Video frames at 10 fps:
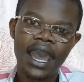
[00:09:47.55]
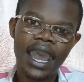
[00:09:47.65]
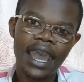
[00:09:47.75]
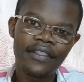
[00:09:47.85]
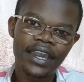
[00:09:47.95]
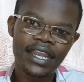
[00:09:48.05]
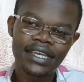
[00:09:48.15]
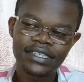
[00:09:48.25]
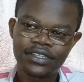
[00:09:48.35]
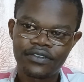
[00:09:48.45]
Other
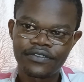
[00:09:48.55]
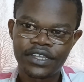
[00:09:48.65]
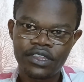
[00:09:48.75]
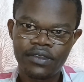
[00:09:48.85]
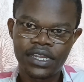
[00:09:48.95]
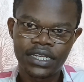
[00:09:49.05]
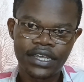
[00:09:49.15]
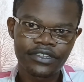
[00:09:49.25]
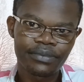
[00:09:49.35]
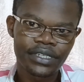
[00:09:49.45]
classes of sexually
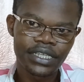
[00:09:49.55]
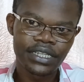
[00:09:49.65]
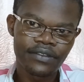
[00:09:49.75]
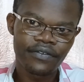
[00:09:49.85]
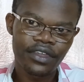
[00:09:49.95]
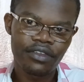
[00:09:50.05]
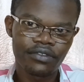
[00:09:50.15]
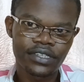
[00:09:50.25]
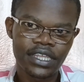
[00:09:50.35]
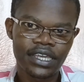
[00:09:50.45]
transmitted infections
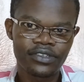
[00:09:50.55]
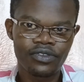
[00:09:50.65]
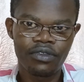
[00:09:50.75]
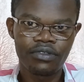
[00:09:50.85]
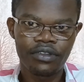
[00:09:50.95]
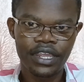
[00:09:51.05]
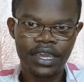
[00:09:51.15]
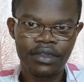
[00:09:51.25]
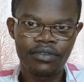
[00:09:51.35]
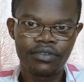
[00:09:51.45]
such as gonorrhea
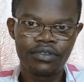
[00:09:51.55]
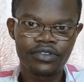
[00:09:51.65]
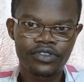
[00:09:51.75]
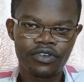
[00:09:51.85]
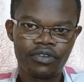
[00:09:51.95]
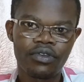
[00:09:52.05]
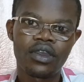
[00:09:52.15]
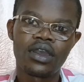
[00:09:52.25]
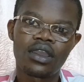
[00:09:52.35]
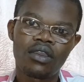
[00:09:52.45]
could also
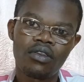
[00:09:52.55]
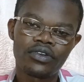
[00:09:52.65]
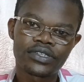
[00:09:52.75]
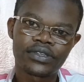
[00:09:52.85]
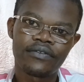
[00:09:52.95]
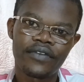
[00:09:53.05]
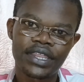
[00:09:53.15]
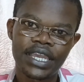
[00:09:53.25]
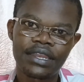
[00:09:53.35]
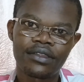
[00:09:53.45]
cause
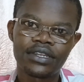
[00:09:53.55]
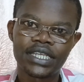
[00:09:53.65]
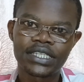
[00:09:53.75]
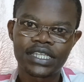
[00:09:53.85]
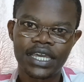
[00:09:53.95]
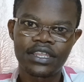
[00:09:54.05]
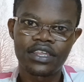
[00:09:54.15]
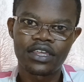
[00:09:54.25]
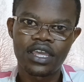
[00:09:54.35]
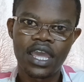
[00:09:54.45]
vaginal discharge.
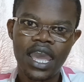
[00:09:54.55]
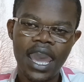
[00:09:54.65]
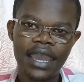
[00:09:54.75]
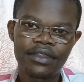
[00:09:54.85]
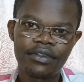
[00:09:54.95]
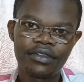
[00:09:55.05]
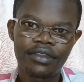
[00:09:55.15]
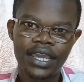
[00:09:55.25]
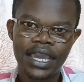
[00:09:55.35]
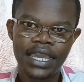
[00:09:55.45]
And
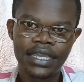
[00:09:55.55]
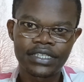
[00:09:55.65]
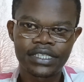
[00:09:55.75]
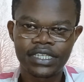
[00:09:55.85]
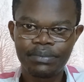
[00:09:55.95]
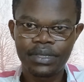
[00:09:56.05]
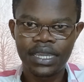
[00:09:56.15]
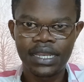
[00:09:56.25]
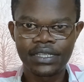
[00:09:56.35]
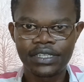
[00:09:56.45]
gonorrhea is
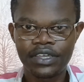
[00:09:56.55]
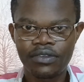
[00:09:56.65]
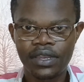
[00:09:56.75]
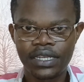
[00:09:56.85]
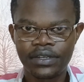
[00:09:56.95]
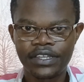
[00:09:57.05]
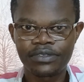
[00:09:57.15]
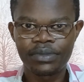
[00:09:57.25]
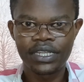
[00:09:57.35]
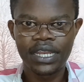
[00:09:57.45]
typically sexually
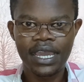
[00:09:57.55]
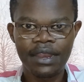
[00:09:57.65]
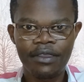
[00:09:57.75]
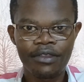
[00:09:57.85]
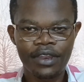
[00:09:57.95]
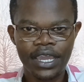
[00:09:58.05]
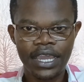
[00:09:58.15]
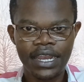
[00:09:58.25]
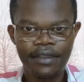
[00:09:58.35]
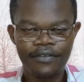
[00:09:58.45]
transmitted, and gonorrhea
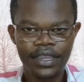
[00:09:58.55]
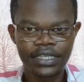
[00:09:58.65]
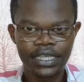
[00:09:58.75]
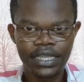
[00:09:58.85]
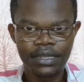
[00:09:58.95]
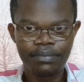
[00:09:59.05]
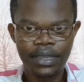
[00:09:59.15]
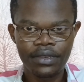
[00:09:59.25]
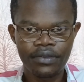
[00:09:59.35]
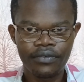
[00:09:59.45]
can affect any
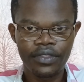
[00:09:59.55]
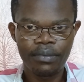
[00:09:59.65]
part of the